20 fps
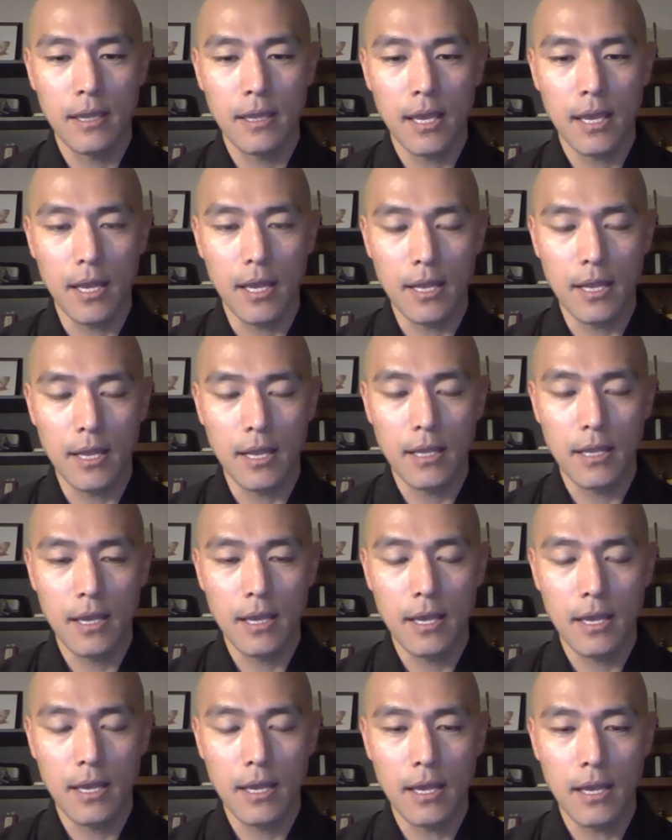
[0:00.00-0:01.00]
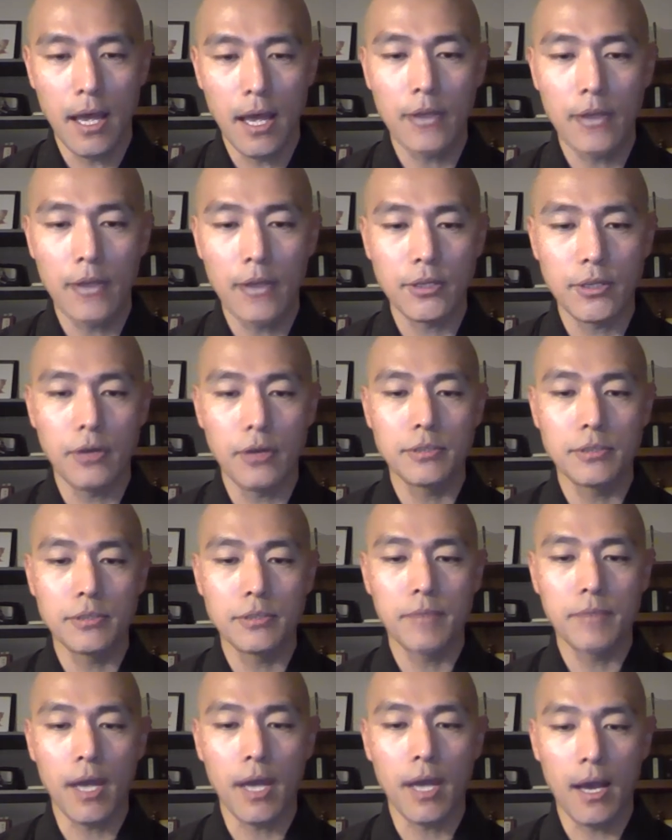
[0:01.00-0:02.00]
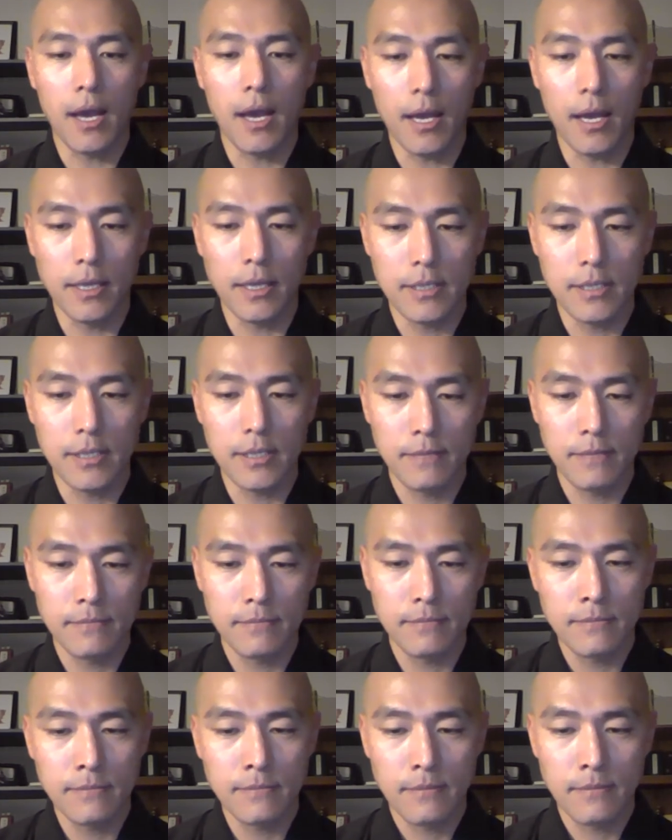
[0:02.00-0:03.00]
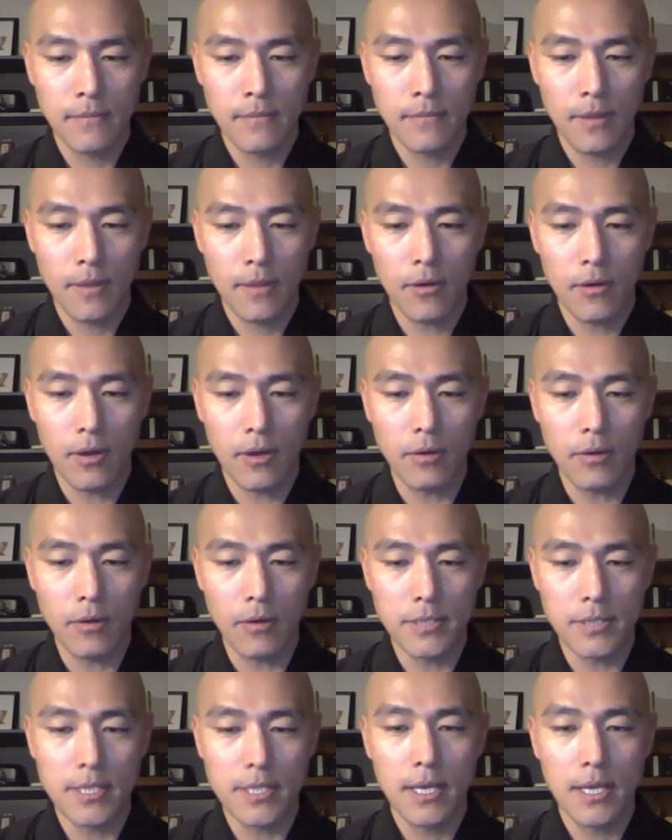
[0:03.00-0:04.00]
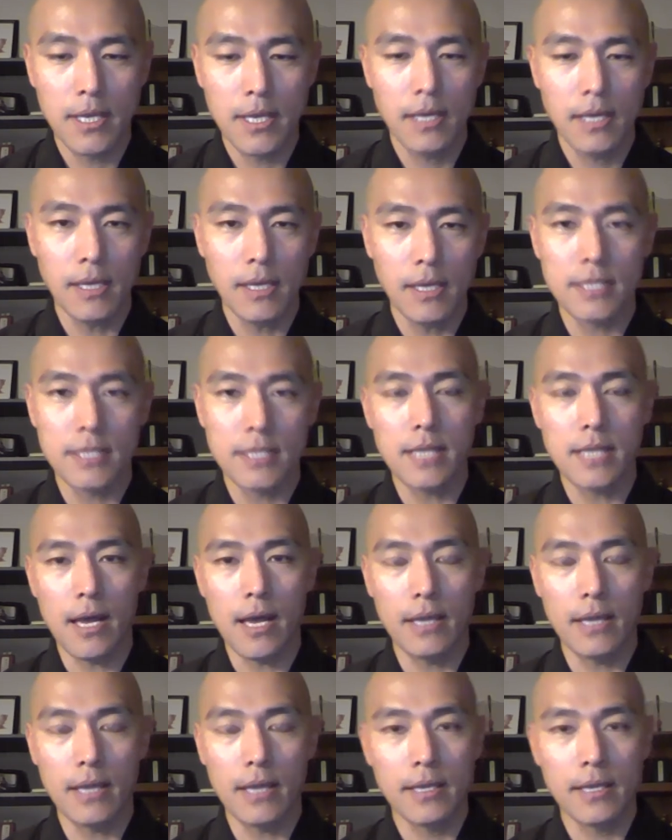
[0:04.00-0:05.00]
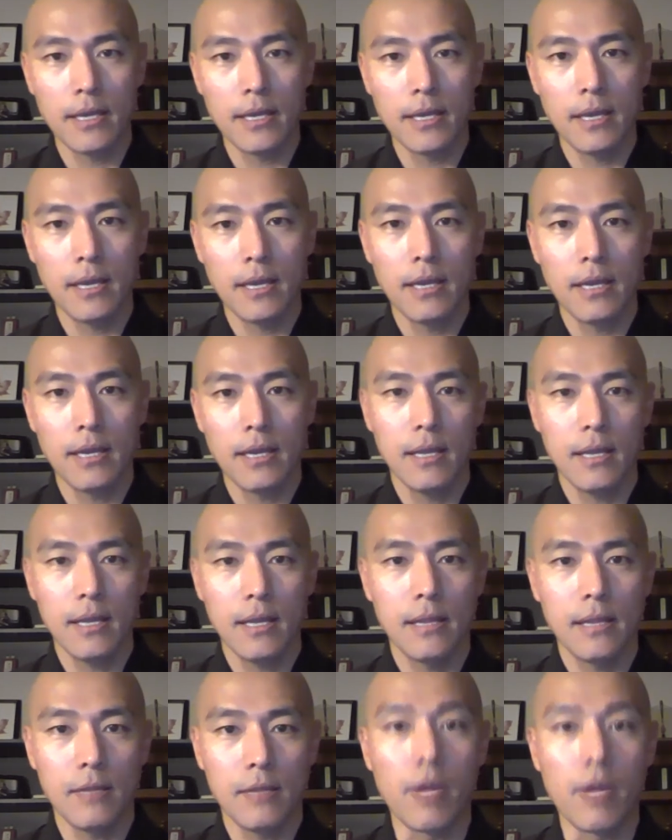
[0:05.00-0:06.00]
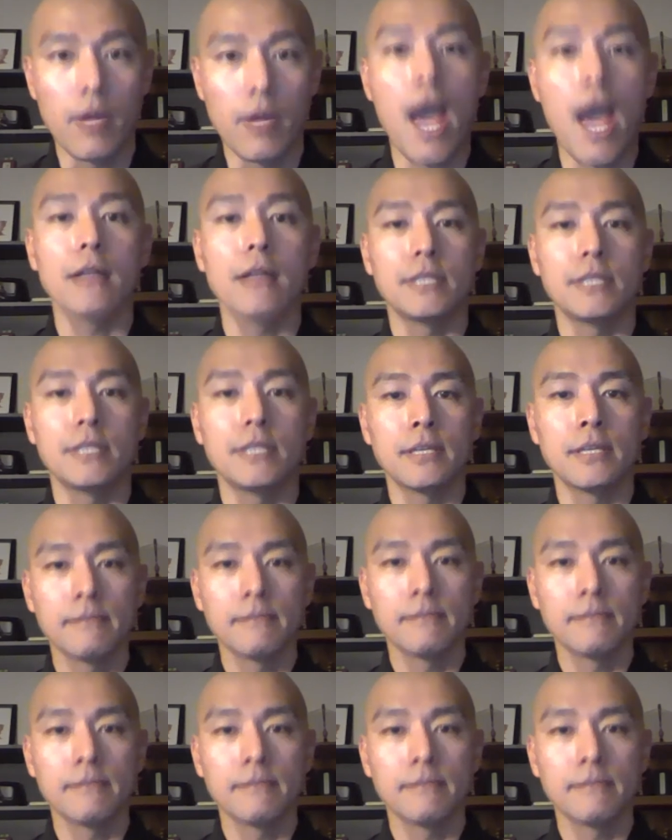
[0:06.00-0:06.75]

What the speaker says: it either goes behind or goes aside the reality.